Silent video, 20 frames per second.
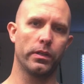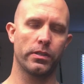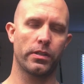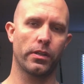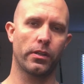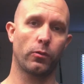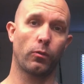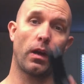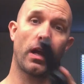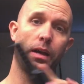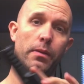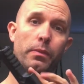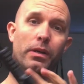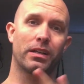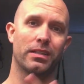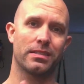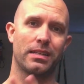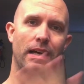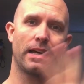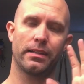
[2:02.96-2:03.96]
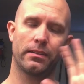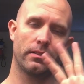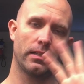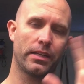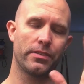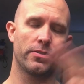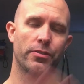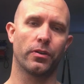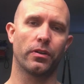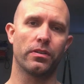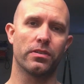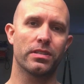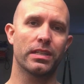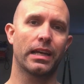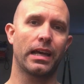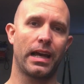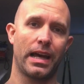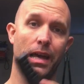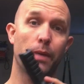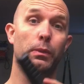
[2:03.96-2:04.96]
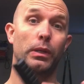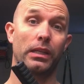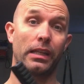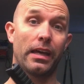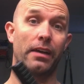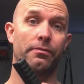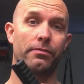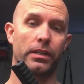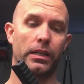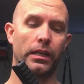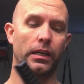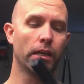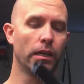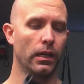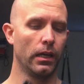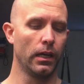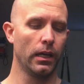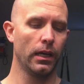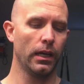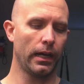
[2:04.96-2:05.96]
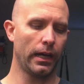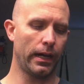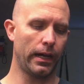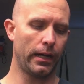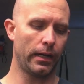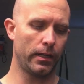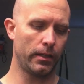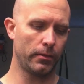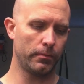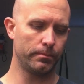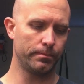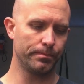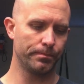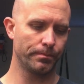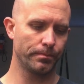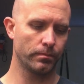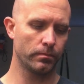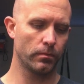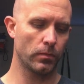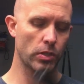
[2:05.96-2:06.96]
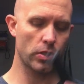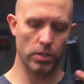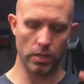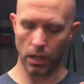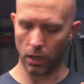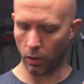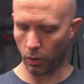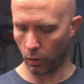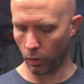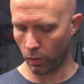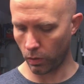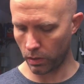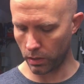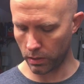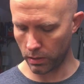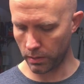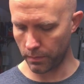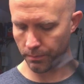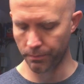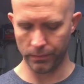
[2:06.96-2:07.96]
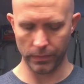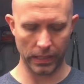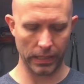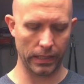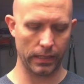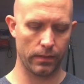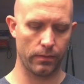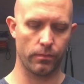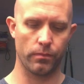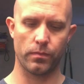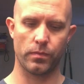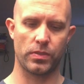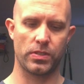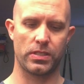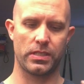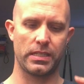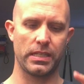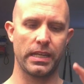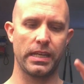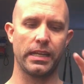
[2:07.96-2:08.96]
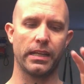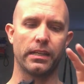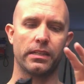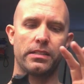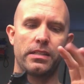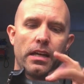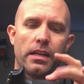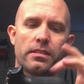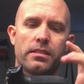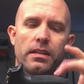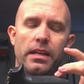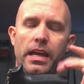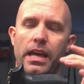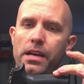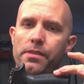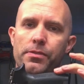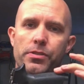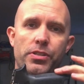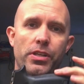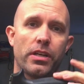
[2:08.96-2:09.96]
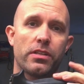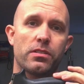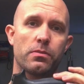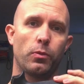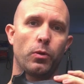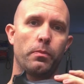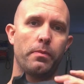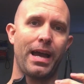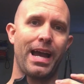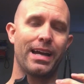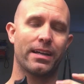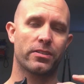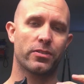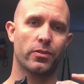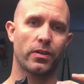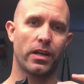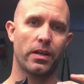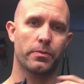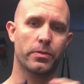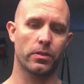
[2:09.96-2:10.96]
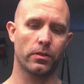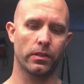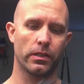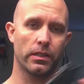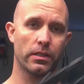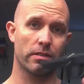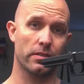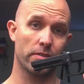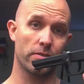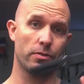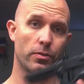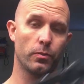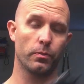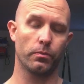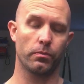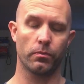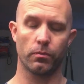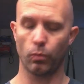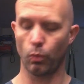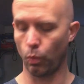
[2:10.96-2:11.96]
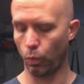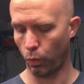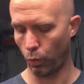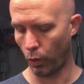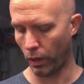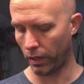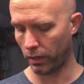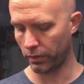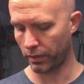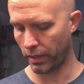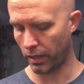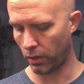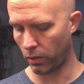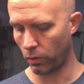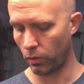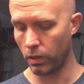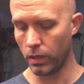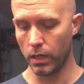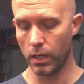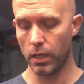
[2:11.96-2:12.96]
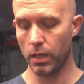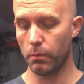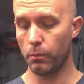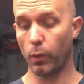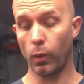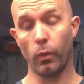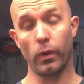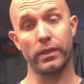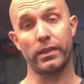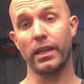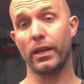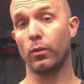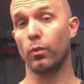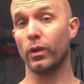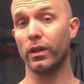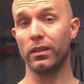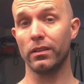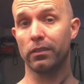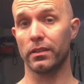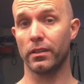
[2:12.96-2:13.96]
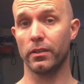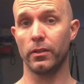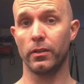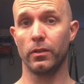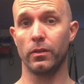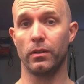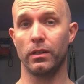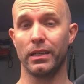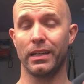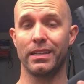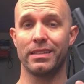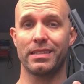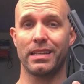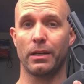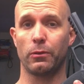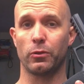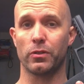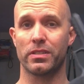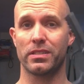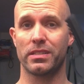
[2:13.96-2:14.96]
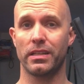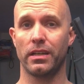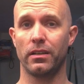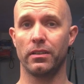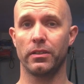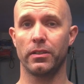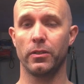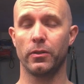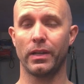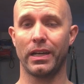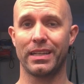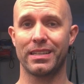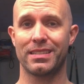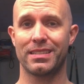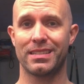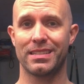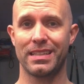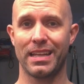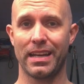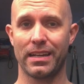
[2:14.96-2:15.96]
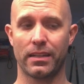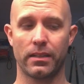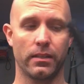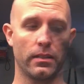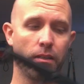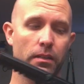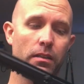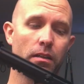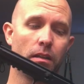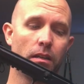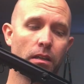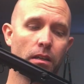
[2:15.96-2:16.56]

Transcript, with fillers: and to the right because I, as you can see, I am a lefty. Um, so Sig doesn't have adjustable back straps on this, as you well know, but what they will do is they will sell you a second